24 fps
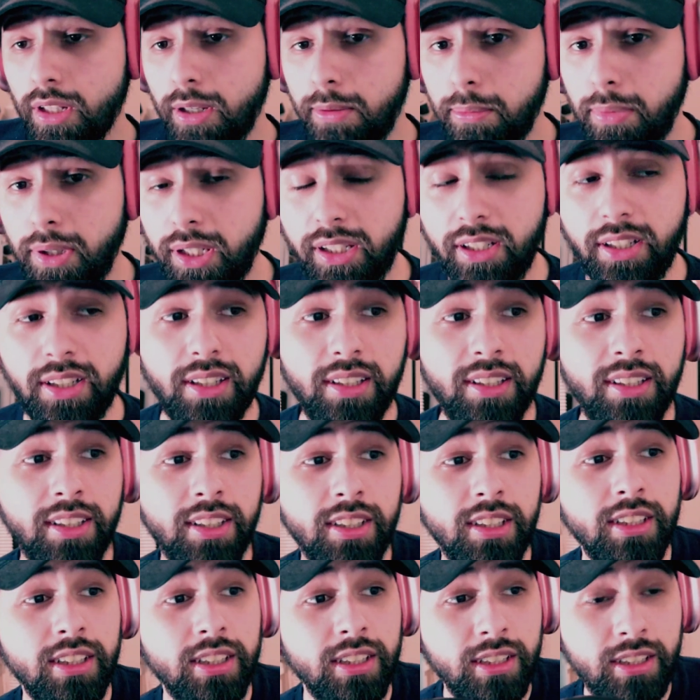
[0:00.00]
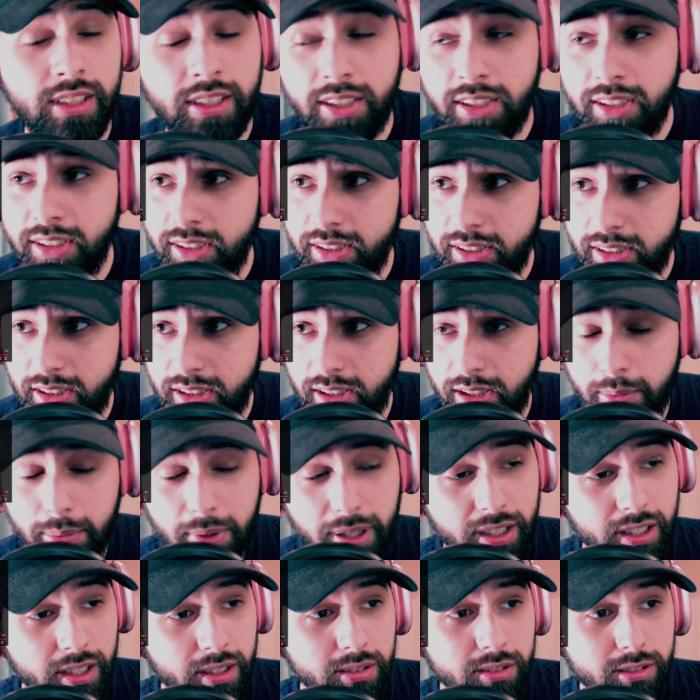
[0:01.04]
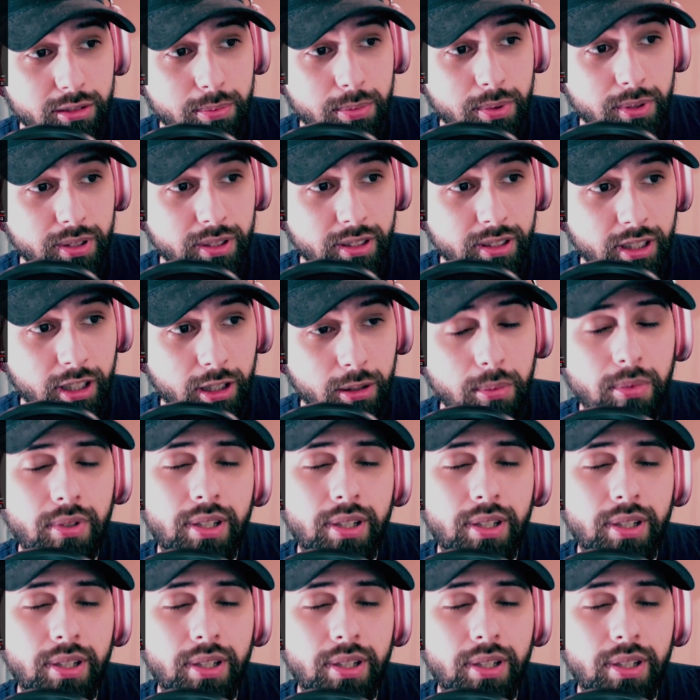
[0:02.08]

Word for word: But uh yeah, man, that was pretty dope.